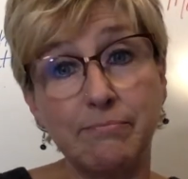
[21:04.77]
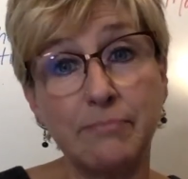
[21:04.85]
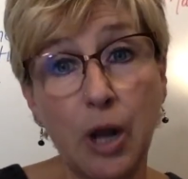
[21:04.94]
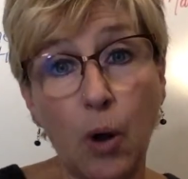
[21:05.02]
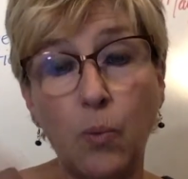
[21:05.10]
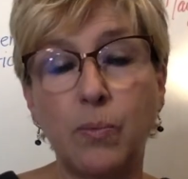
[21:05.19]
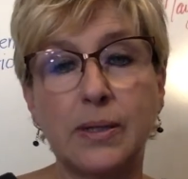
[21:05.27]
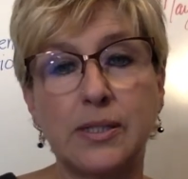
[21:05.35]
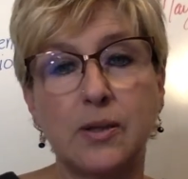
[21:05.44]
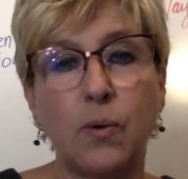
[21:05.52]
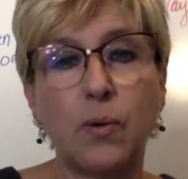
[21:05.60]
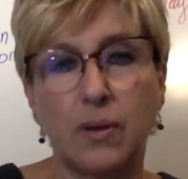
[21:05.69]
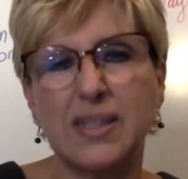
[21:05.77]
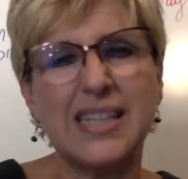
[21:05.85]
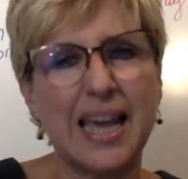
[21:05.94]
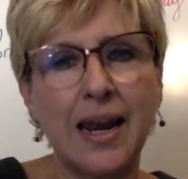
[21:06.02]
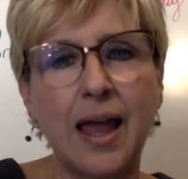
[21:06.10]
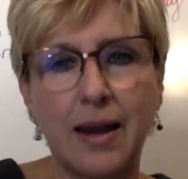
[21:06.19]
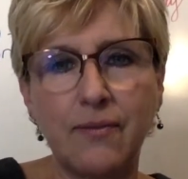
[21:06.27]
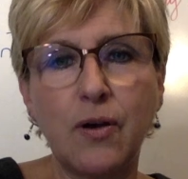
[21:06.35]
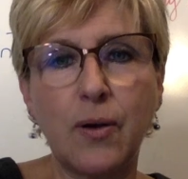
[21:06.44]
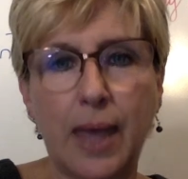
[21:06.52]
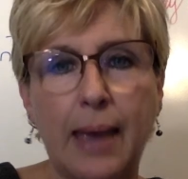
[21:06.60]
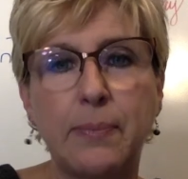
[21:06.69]
know what's going on. It's got a lot of
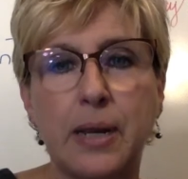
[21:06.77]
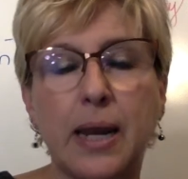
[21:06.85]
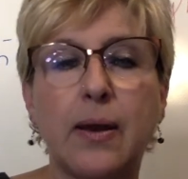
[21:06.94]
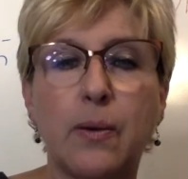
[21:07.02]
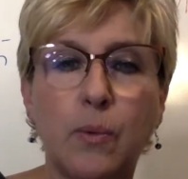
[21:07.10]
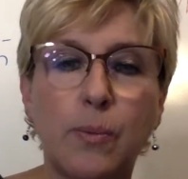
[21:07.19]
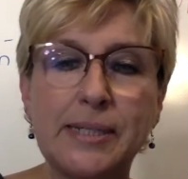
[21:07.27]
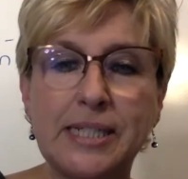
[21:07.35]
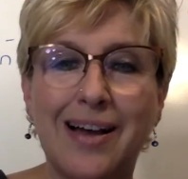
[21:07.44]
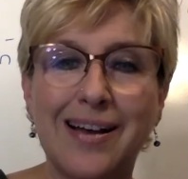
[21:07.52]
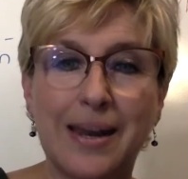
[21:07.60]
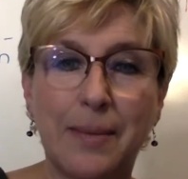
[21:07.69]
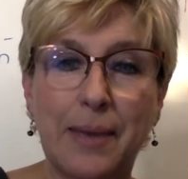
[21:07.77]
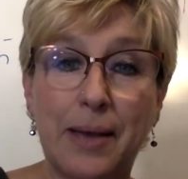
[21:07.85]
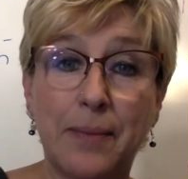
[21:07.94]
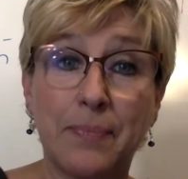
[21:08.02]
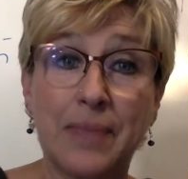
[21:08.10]
vocabulary we'll be talking about.